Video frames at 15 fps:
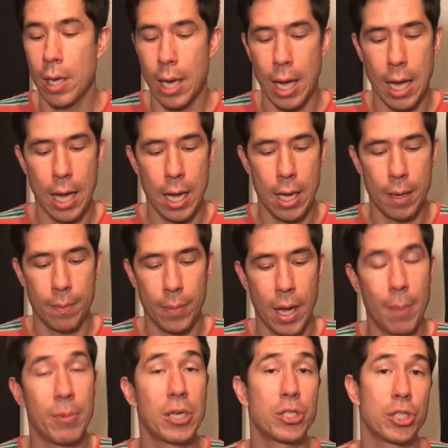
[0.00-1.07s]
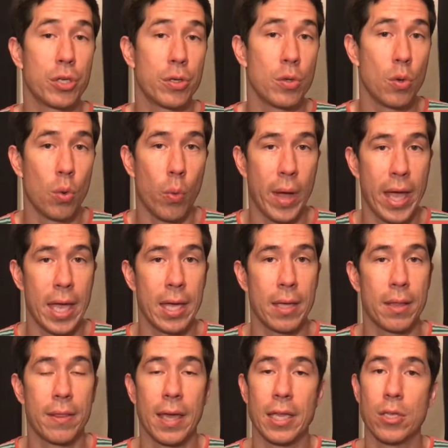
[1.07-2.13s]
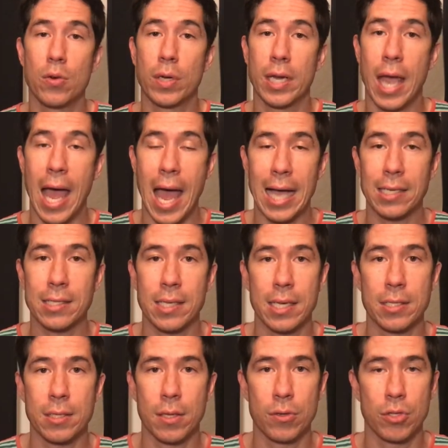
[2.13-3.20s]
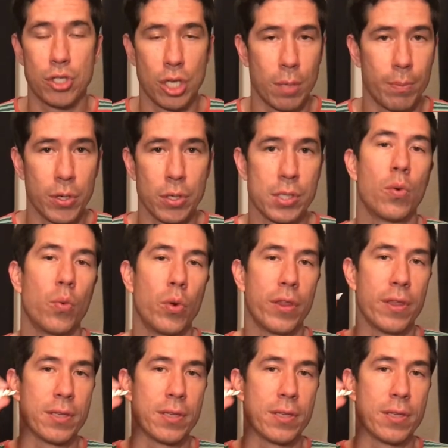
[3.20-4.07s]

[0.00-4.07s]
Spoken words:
I'm going to show you a way that you can access those jumpers with a